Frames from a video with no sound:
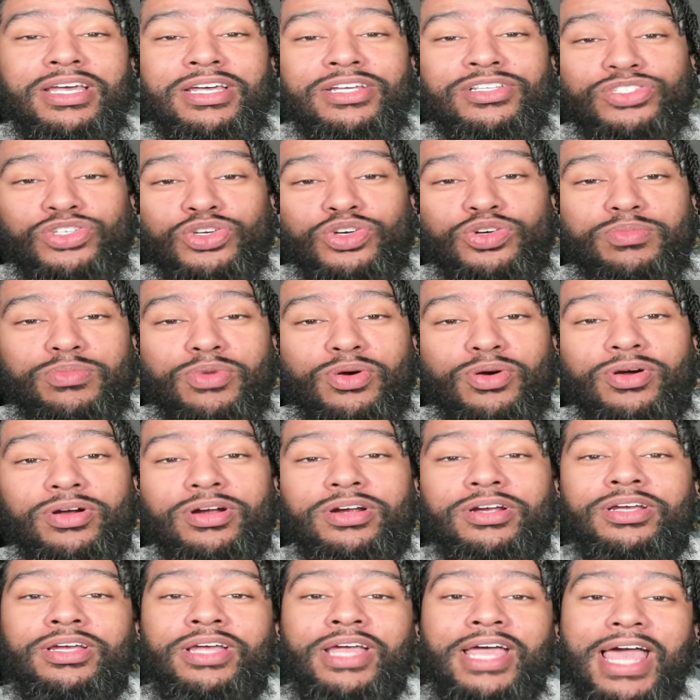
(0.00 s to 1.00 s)
Two more
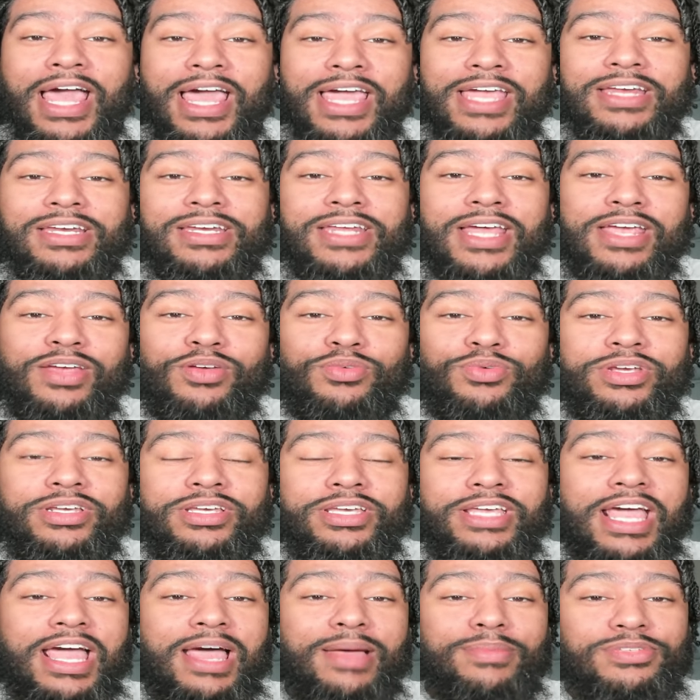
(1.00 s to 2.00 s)
eight-day
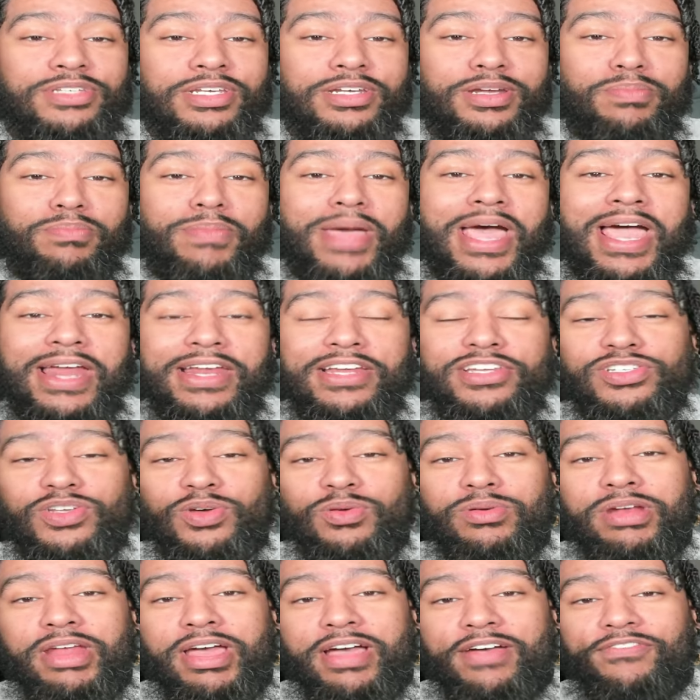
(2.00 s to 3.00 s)
recaps of The Madness
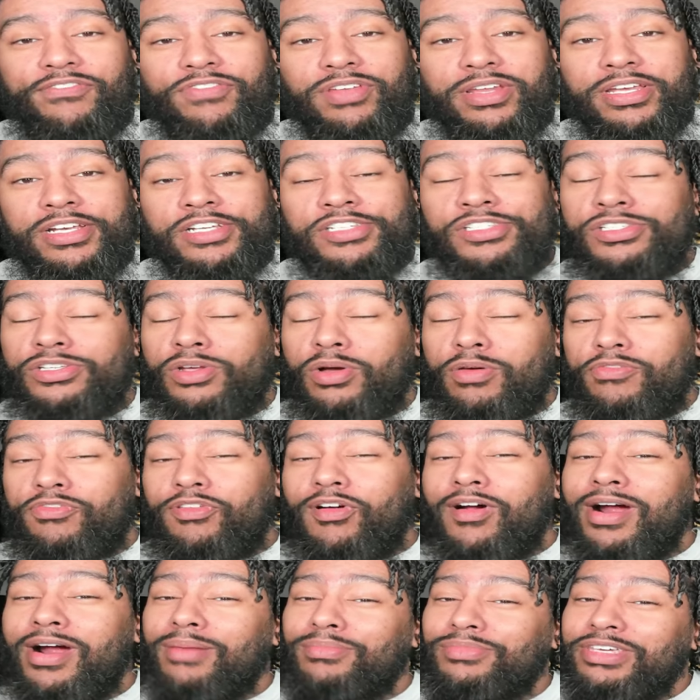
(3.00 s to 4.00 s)
on Netflix. So
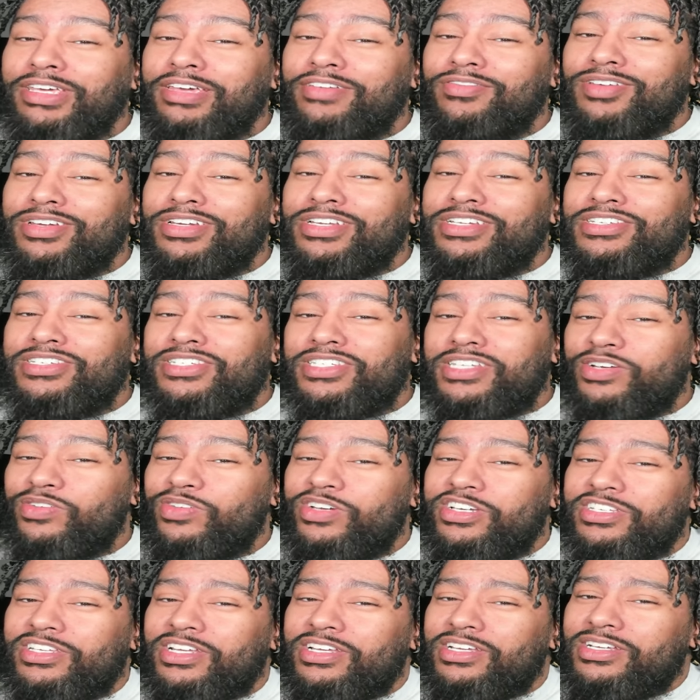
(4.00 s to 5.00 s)
far, I'm giving this
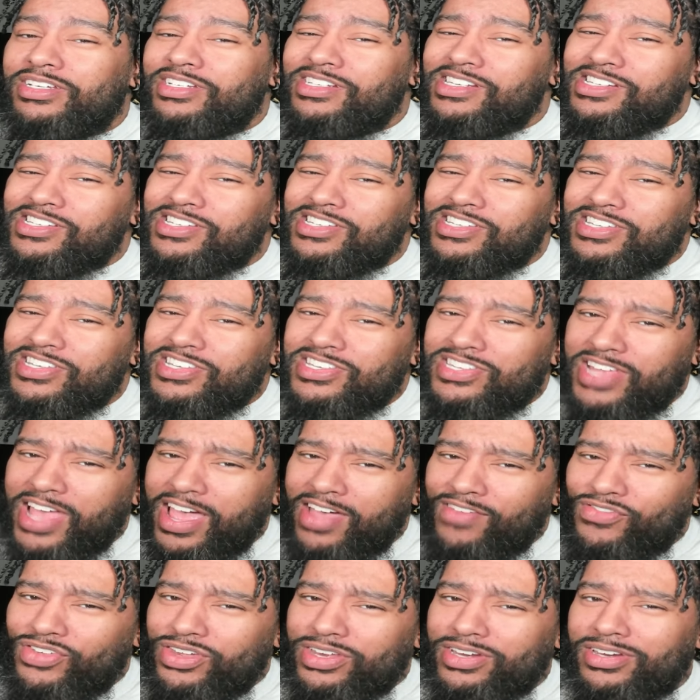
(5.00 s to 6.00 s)
series a, a
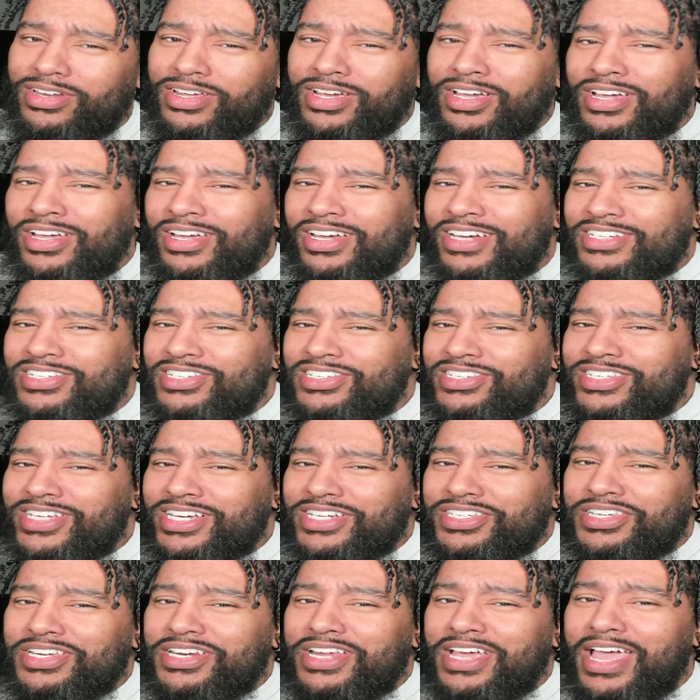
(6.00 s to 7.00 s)
seven, a
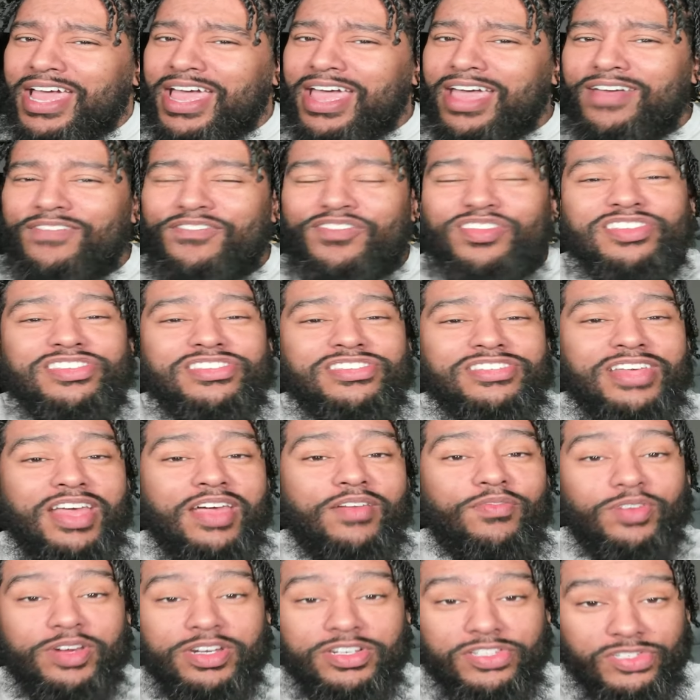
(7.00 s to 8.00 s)
six and a half, a
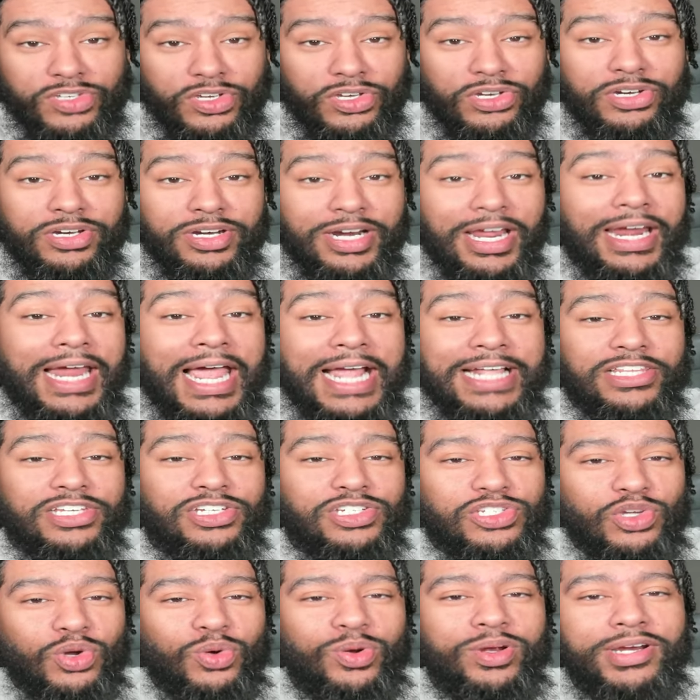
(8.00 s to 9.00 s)
seven. It's good. I like the
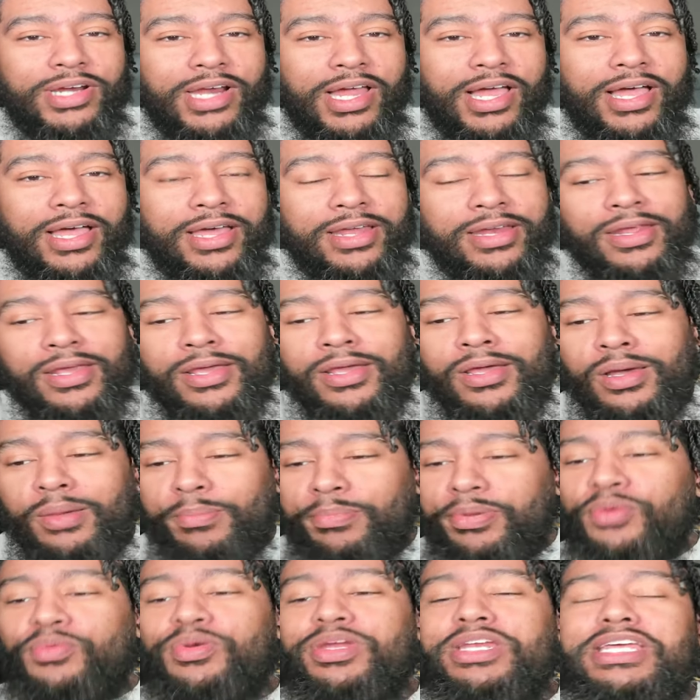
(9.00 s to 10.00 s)
storyline,
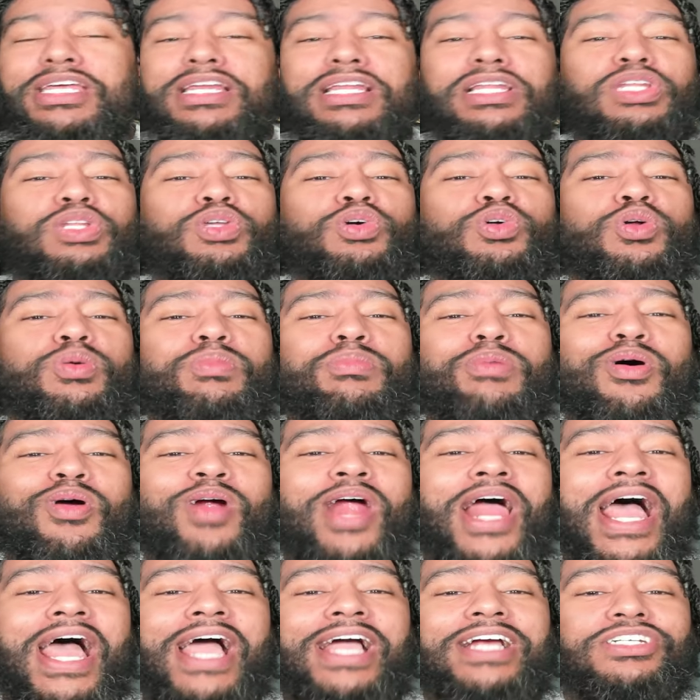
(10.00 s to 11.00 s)
but we need a little more
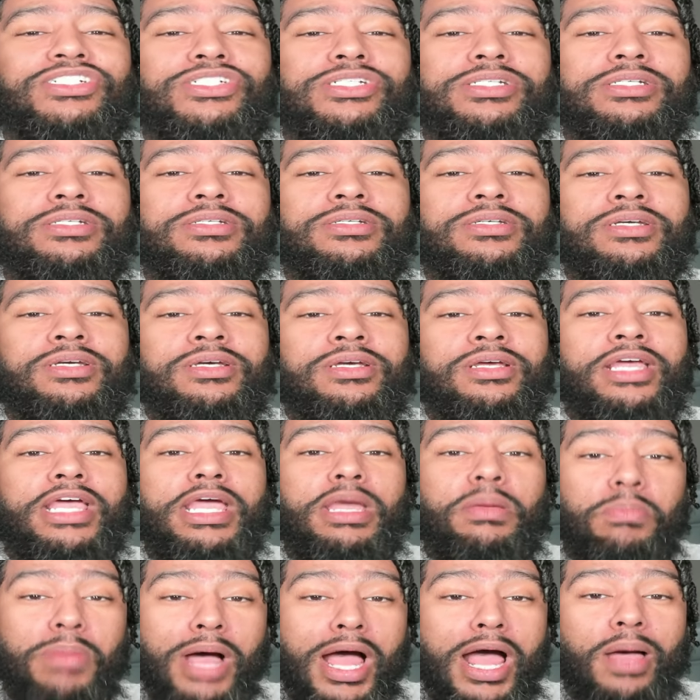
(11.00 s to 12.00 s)
action,
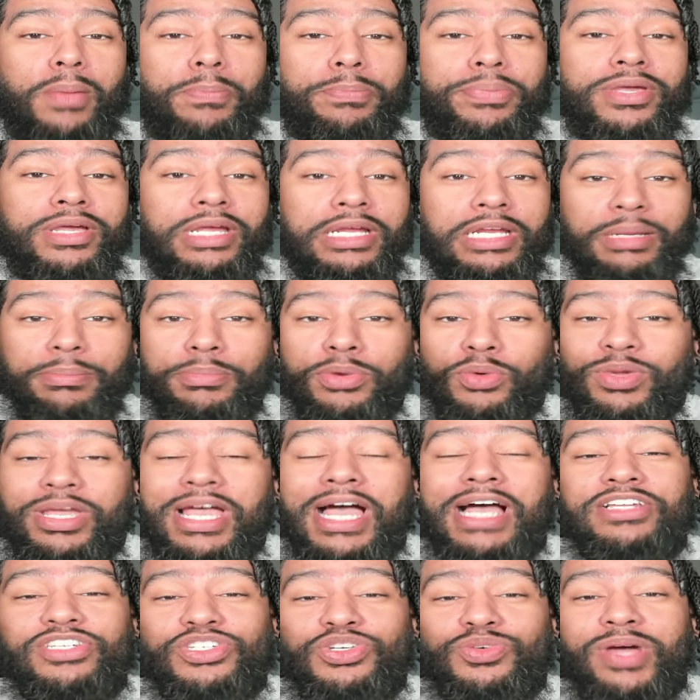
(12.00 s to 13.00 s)
in my opinion. But we
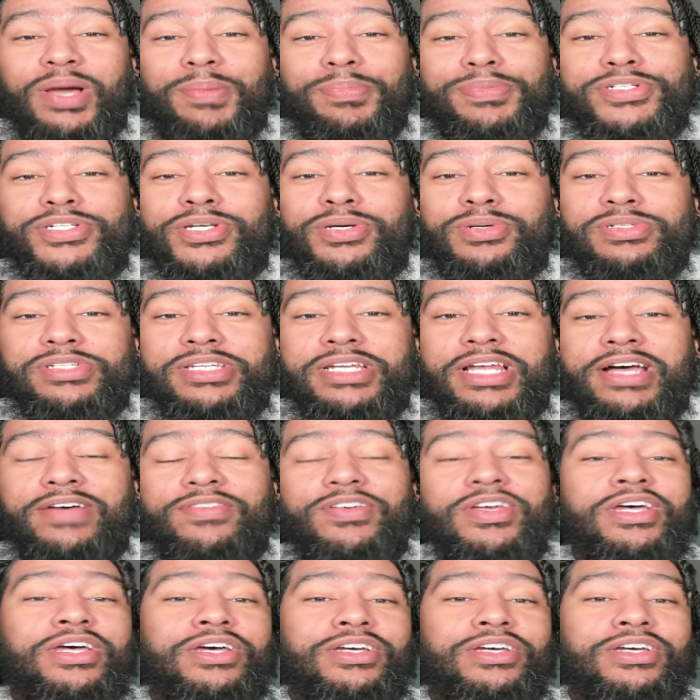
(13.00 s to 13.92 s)
got two episodes left.